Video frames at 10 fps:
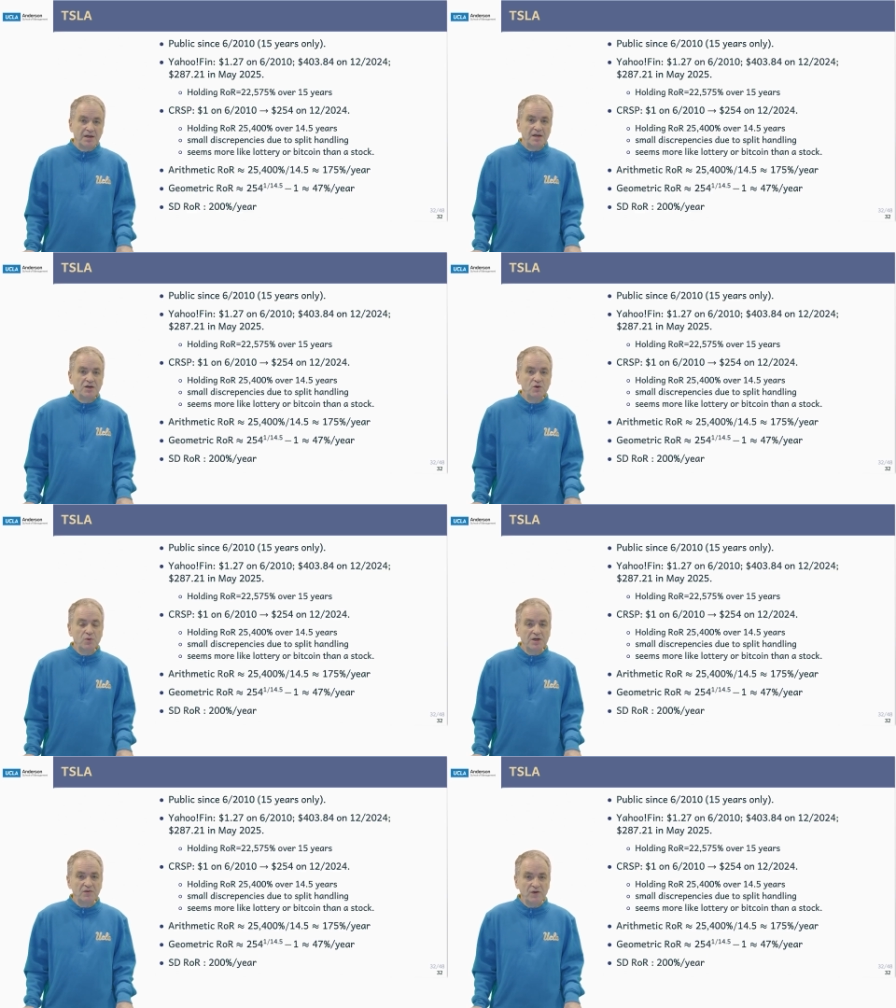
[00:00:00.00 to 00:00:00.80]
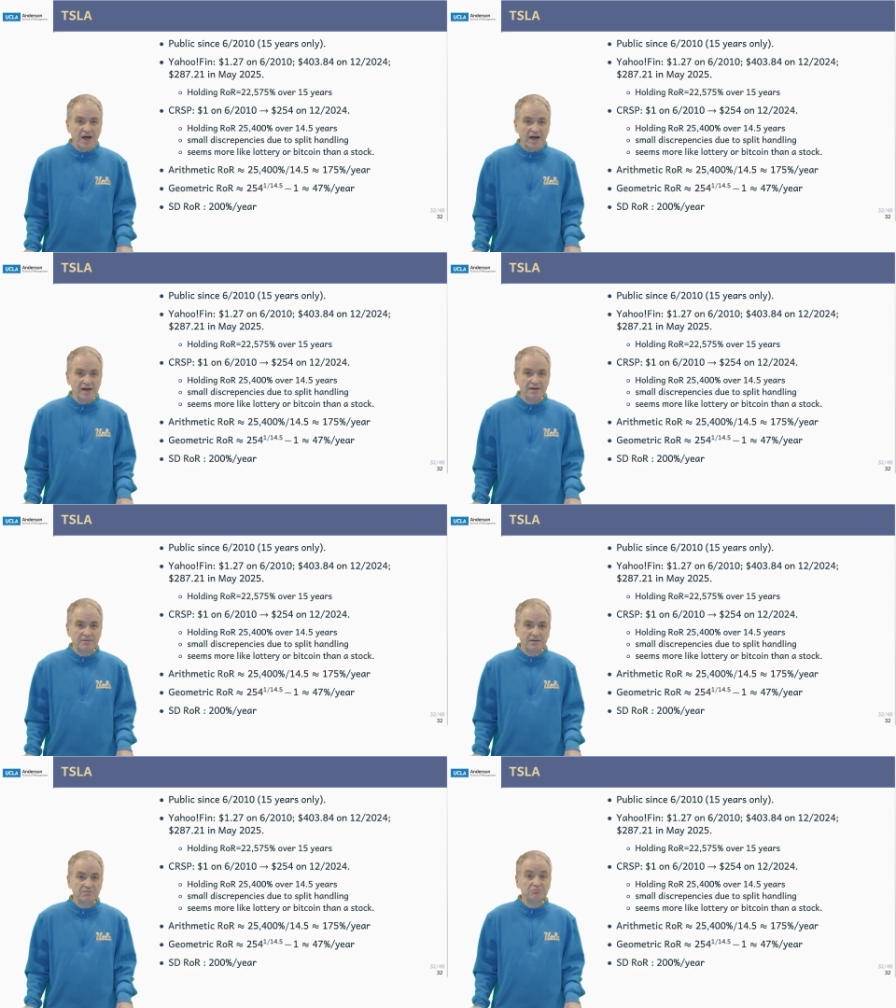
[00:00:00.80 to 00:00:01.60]
you would have had
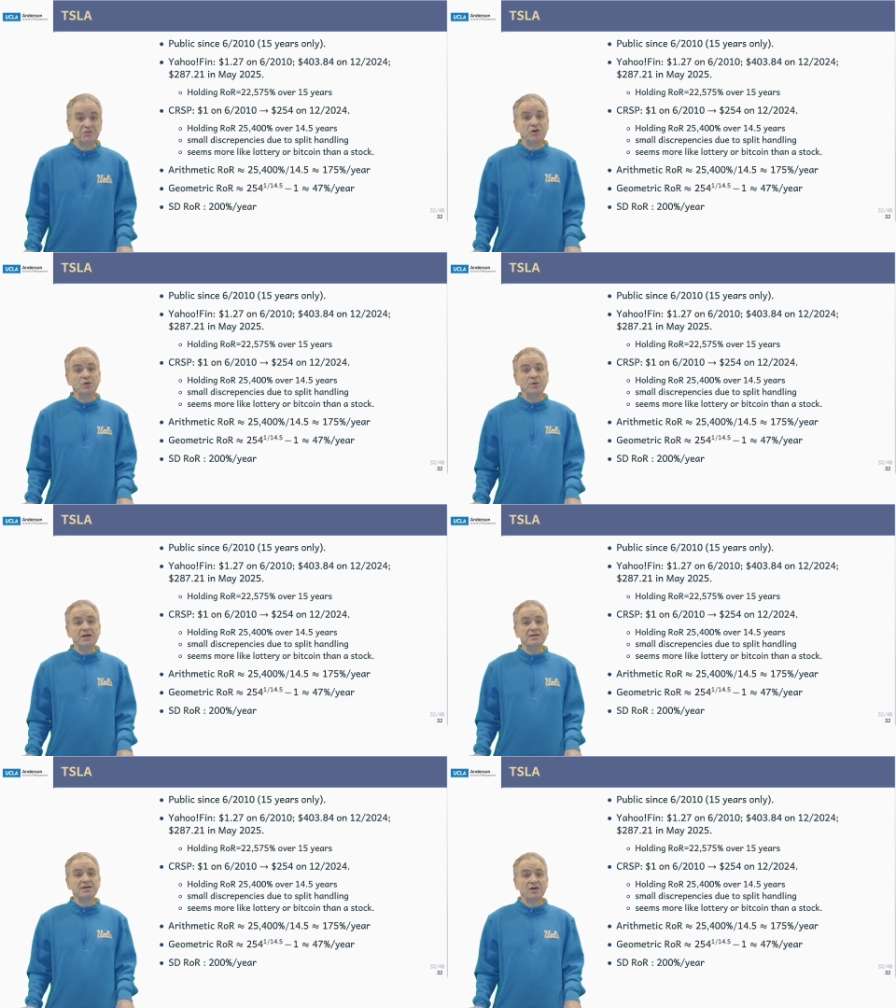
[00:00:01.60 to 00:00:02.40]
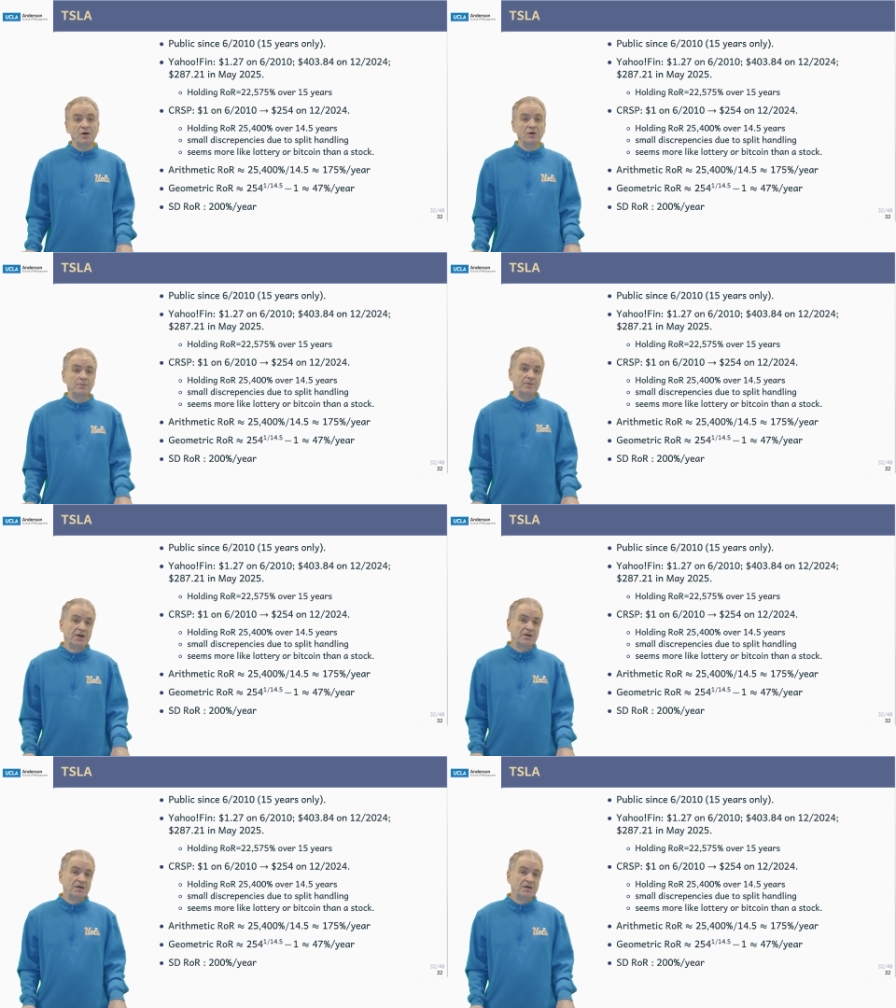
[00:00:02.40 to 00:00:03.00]
2 weeks ago